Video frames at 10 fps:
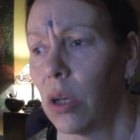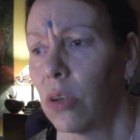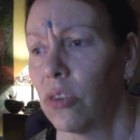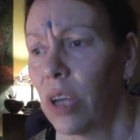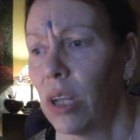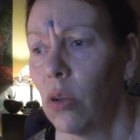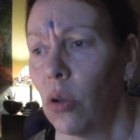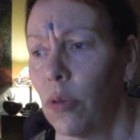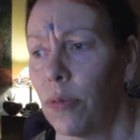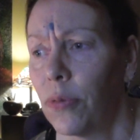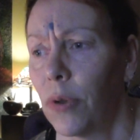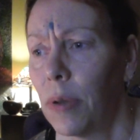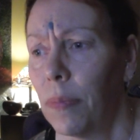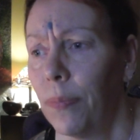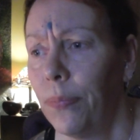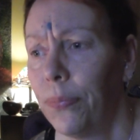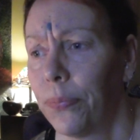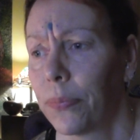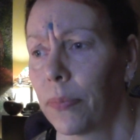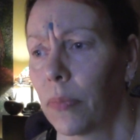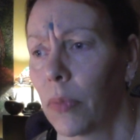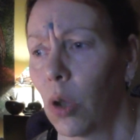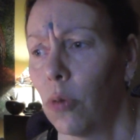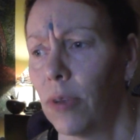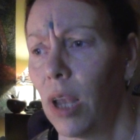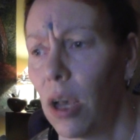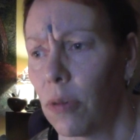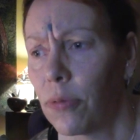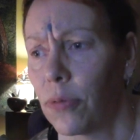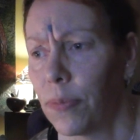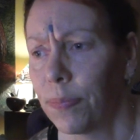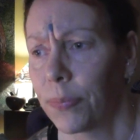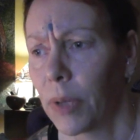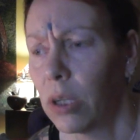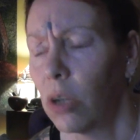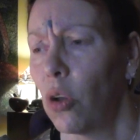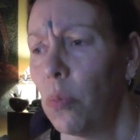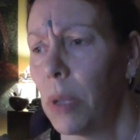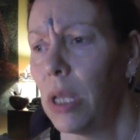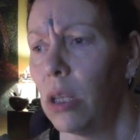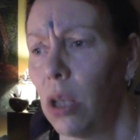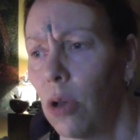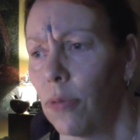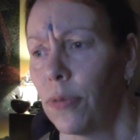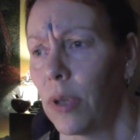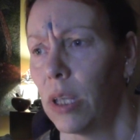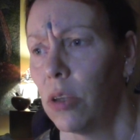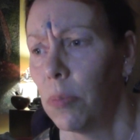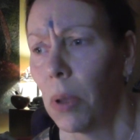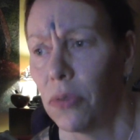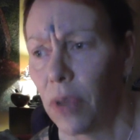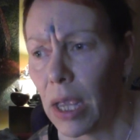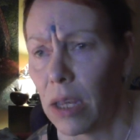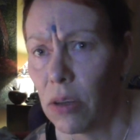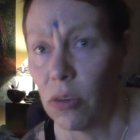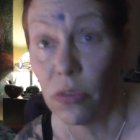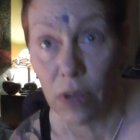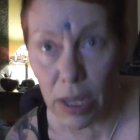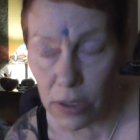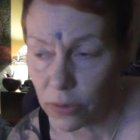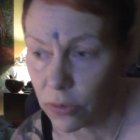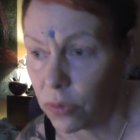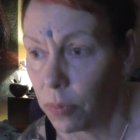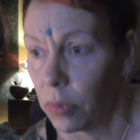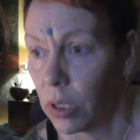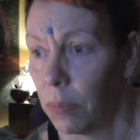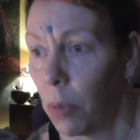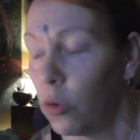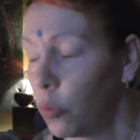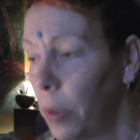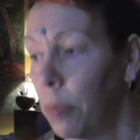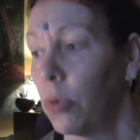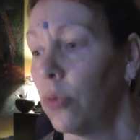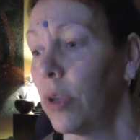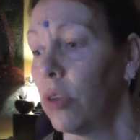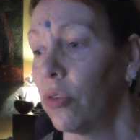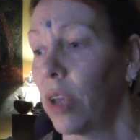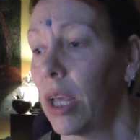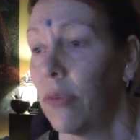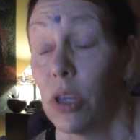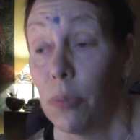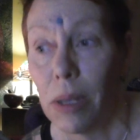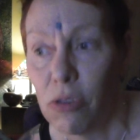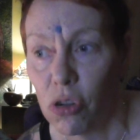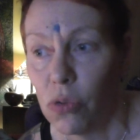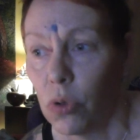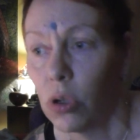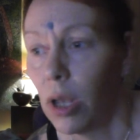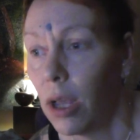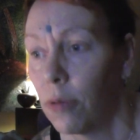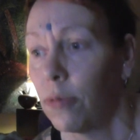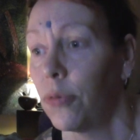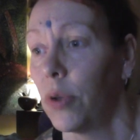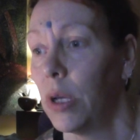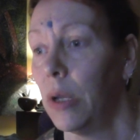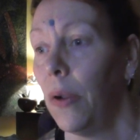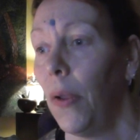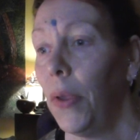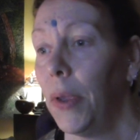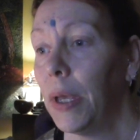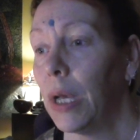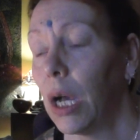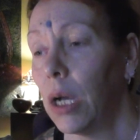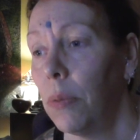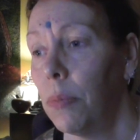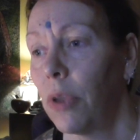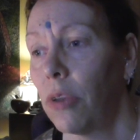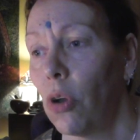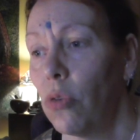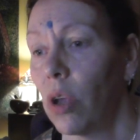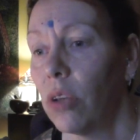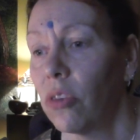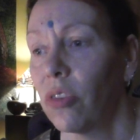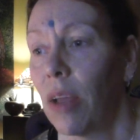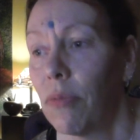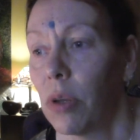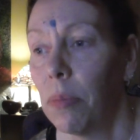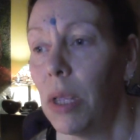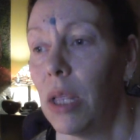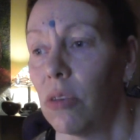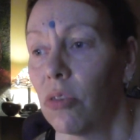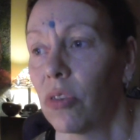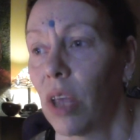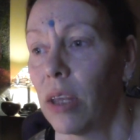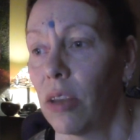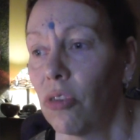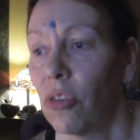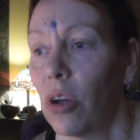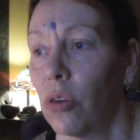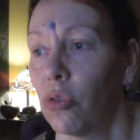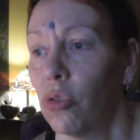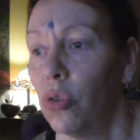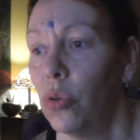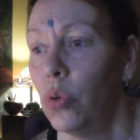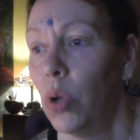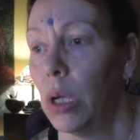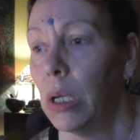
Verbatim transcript: a channel of um, of love, and I don't mean love in the mundane sense. Most people, when you say when you mention the word love, um, they don't understand what it means, and they start to